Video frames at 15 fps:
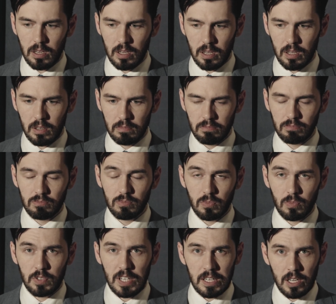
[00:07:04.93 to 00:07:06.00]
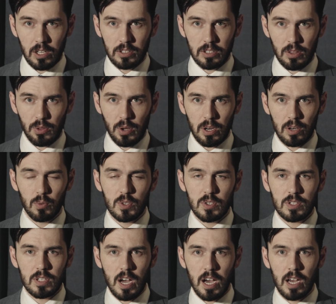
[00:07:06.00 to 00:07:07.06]
Von Helton thought it
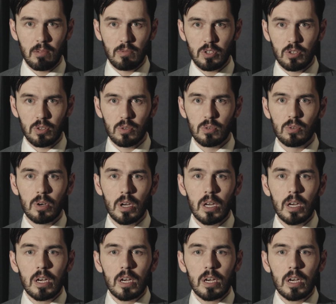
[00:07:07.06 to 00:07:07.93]
was time to